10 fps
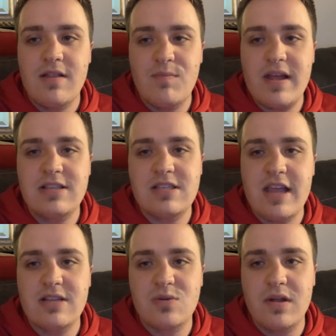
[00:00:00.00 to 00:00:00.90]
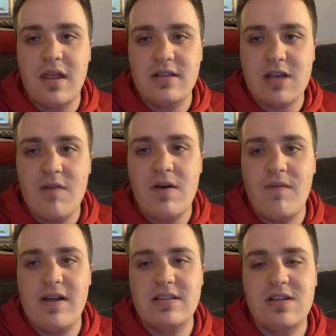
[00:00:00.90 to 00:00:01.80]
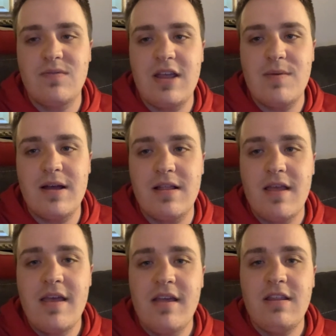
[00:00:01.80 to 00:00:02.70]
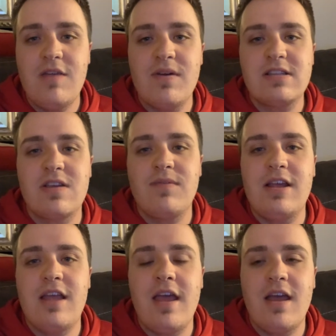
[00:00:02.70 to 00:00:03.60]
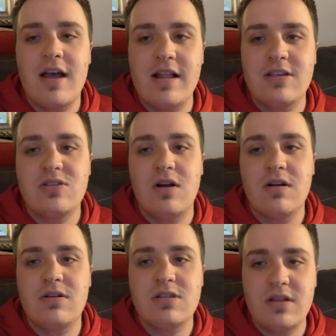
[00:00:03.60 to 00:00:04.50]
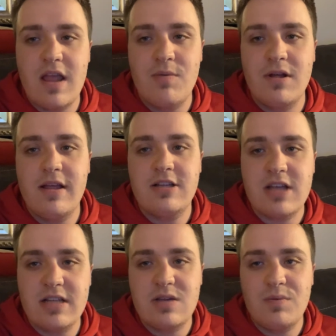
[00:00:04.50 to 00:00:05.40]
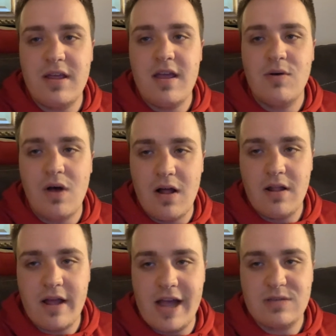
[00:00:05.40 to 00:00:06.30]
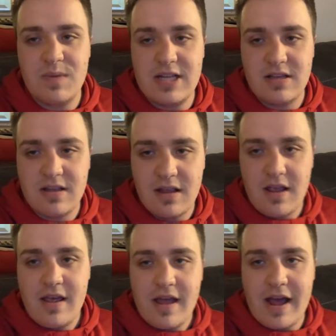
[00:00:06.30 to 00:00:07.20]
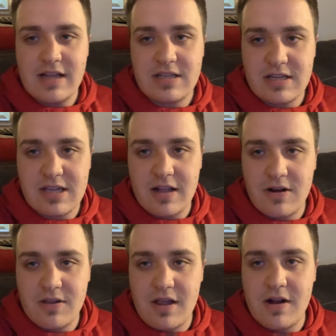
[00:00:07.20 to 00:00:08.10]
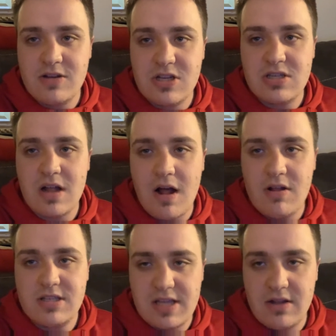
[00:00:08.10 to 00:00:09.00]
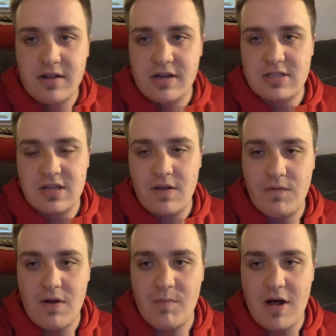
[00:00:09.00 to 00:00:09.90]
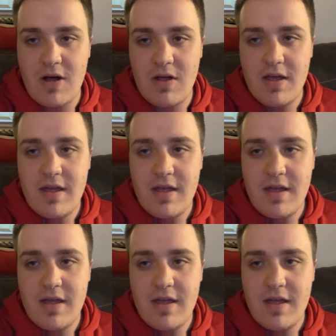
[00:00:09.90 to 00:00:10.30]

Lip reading: Penn State's really tough offensively, but defensively they kind of struggle, so they really just had to play well, as I said earlier, just all cylinders of the football.